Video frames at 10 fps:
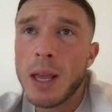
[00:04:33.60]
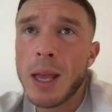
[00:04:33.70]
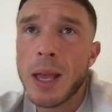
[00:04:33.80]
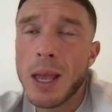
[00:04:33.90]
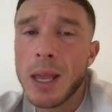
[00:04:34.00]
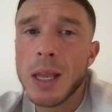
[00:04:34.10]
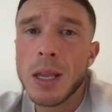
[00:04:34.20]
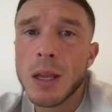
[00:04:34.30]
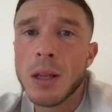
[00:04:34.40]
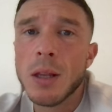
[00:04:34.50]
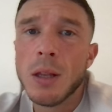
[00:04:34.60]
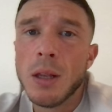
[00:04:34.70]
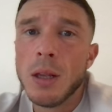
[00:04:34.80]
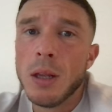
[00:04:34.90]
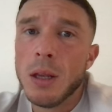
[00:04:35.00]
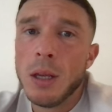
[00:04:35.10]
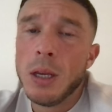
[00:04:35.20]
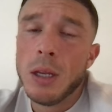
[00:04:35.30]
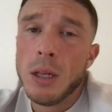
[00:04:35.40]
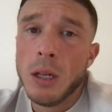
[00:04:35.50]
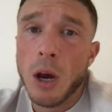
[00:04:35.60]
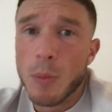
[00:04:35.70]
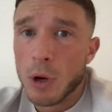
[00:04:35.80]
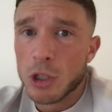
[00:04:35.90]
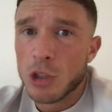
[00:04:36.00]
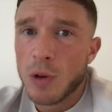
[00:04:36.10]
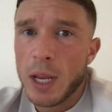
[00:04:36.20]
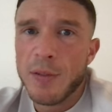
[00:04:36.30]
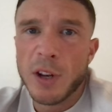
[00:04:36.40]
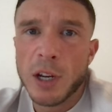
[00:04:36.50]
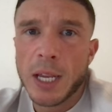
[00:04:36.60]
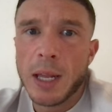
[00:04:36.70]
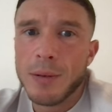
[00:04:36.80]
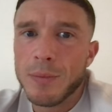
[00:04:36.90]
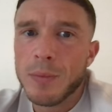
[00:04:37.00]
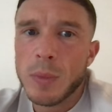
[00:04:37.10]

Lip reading: a low purchase rate. If you're not getting